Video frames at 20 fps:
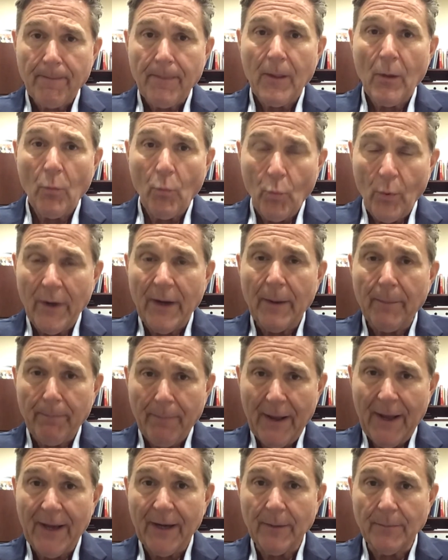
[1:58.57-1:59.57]
when it
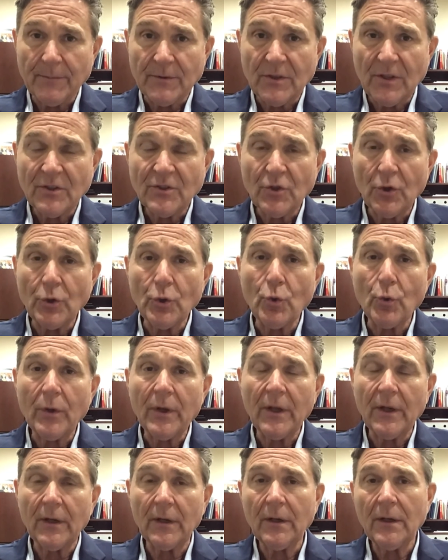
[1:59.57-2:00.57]
bottoms so you
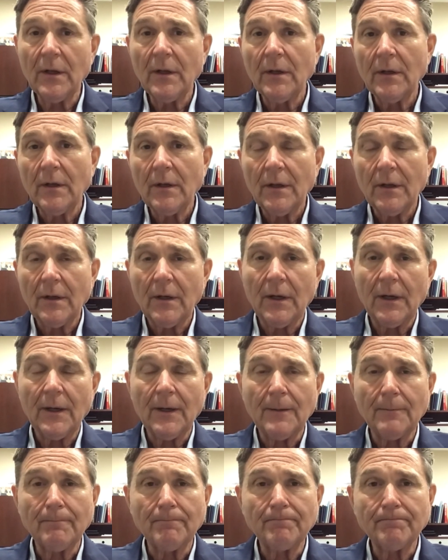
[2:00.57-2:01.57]
can
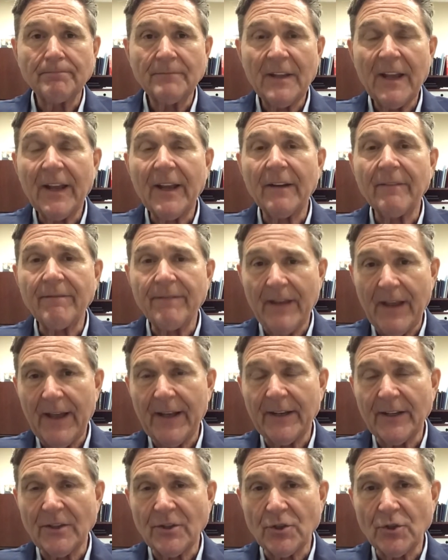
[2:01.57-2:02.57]
take
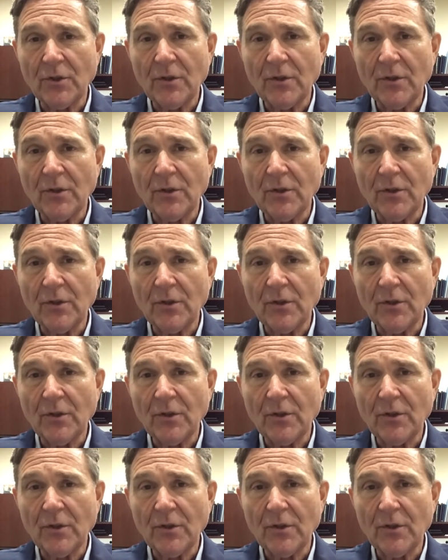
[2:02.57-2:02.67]
advantage